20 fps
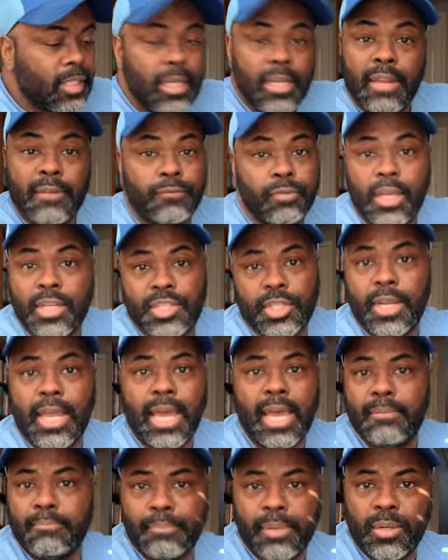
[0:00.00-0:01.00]
Inflation
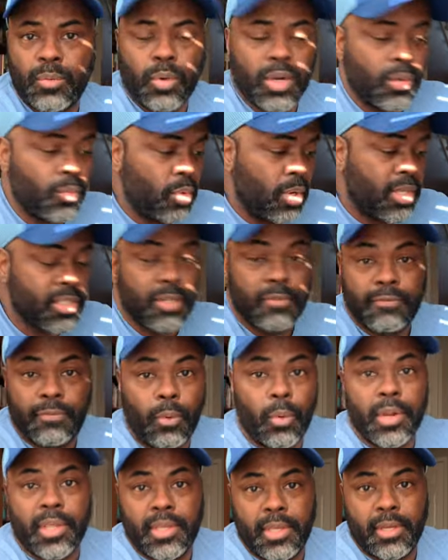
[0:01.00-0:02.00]
hadn't been what it was in
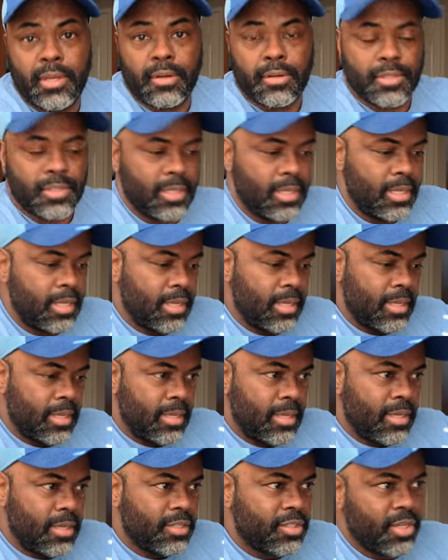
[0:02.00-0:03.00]
40 years.
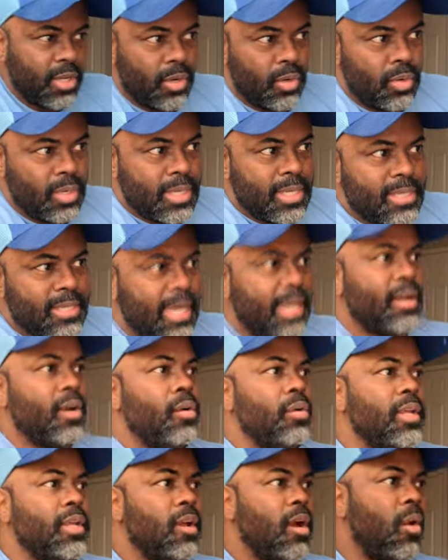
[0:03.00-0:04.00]
So not
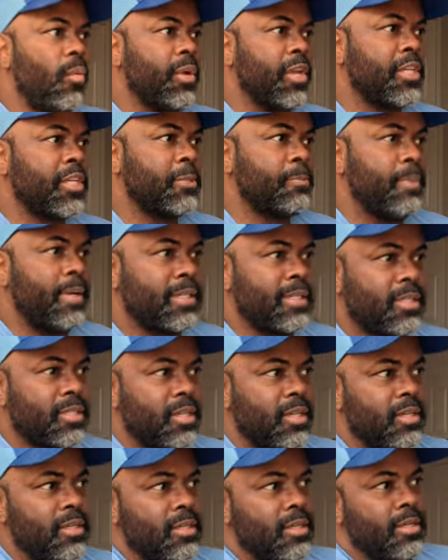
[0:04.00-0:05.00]
only are we expected
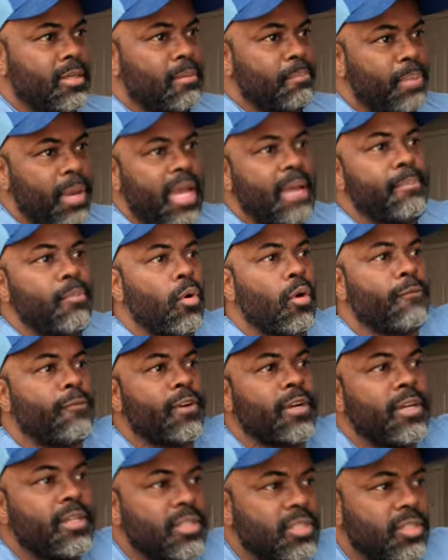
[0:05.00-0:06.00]
to pay more for
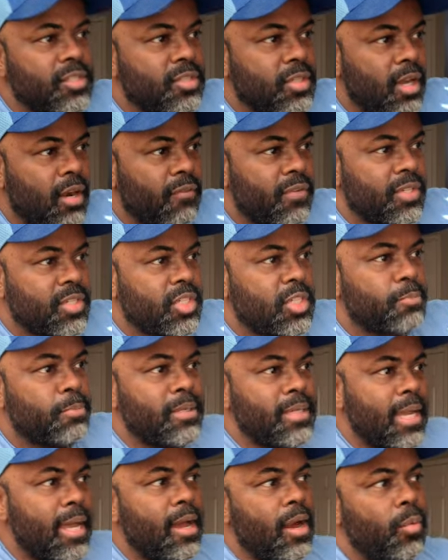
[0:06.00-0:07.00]
goods and services, but
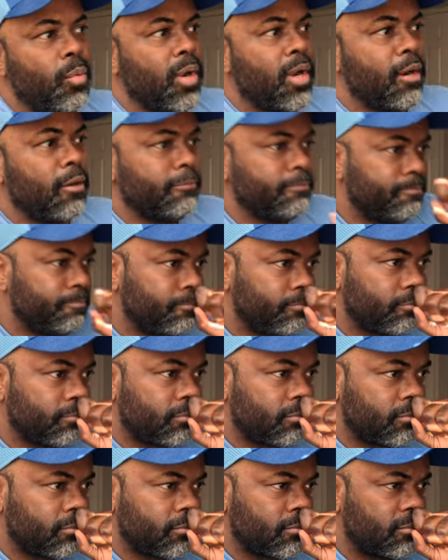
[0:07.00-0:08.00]
now we're
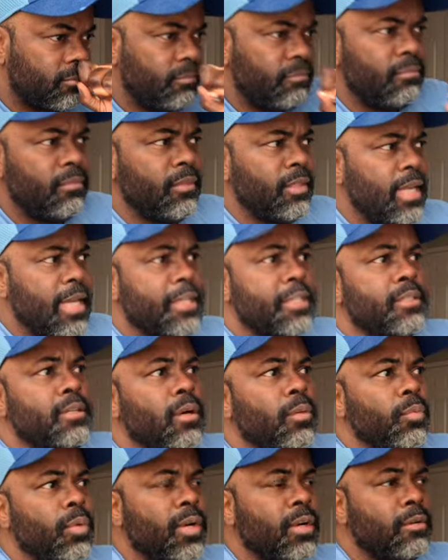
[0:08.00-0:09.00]
eh,
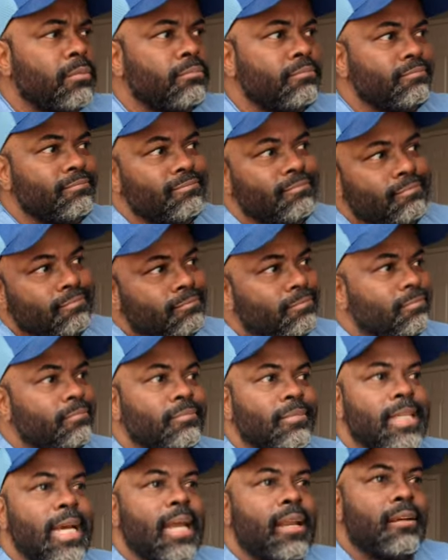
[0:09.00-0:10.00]
uh, we're
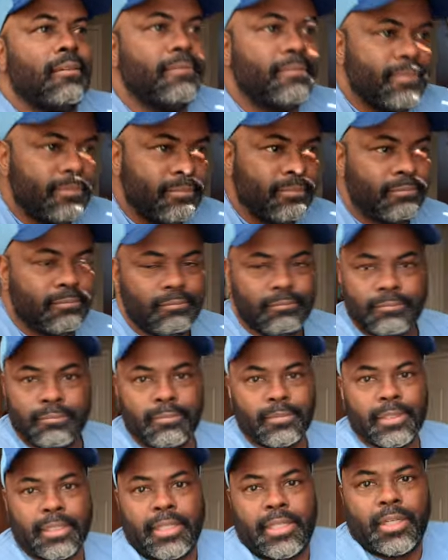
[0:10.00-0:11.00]
kind of
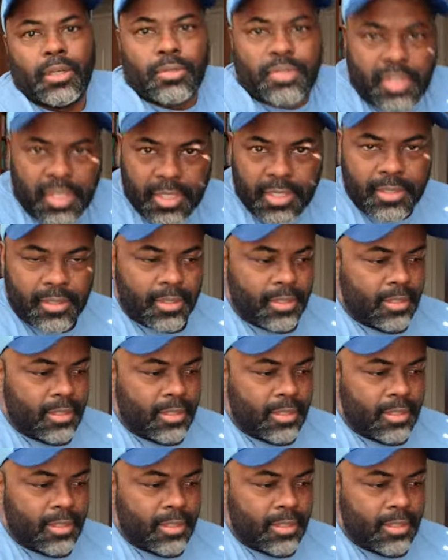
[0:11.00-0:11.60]
guilted